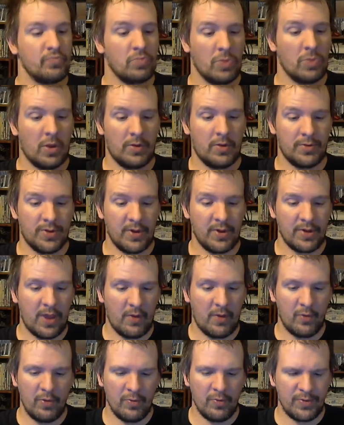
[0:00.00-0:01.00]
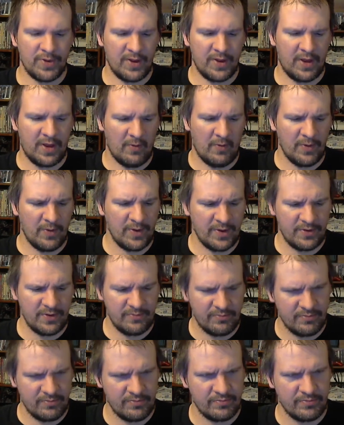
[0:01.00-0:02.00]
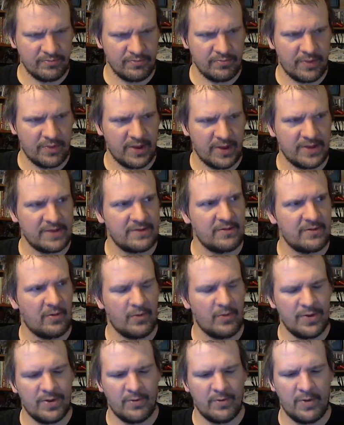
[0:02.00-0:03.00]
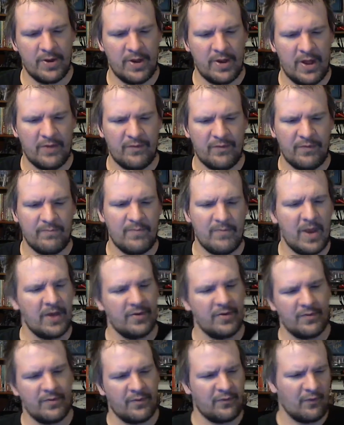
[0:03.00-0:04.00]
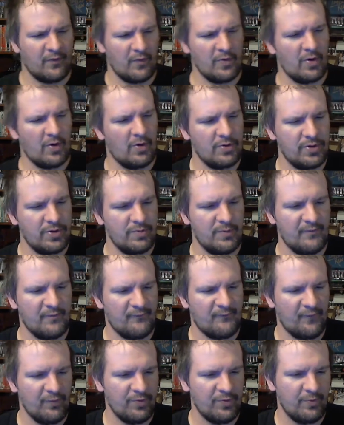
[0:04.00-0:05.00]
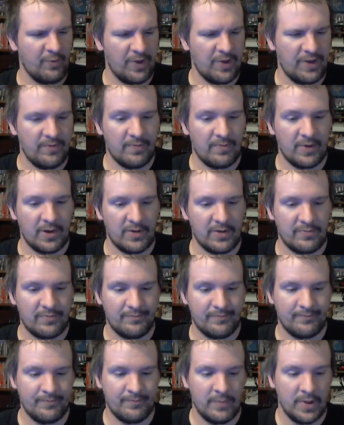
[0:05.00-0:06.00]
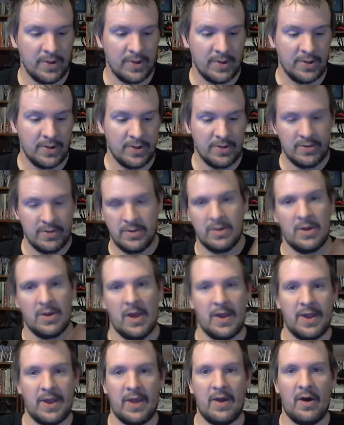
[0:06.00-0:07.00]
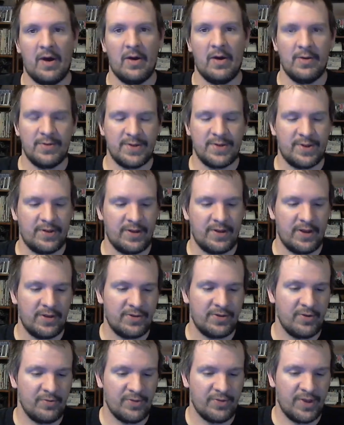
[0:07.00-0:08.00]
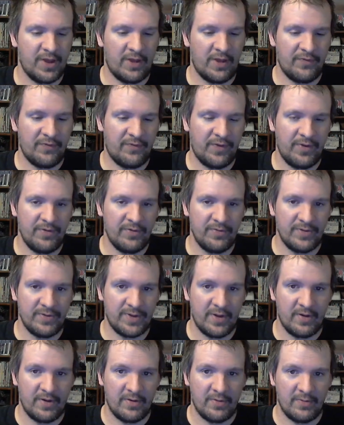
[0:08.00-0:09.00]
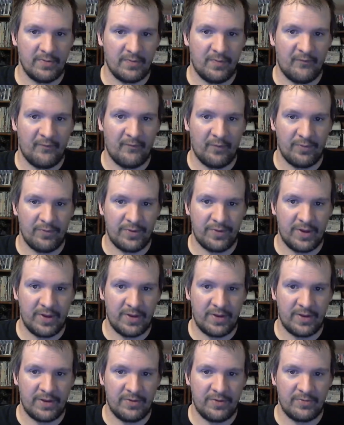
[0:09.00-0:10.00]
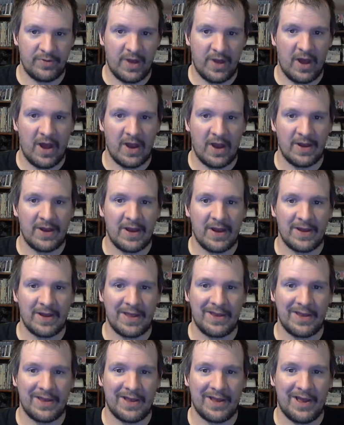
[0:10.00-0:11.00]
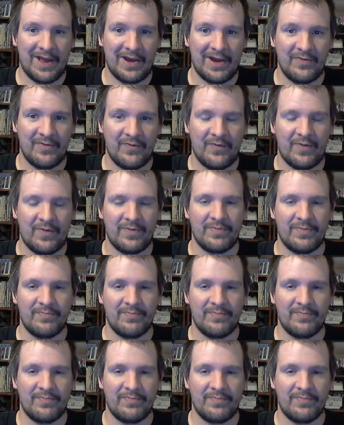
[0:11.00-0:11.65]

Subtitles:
So yeah, we will see. I wasn't aware they actually made a Destroy All Human for the Wii, but I get, honestly, it's still THQ, so before THQ died, I get they kind of just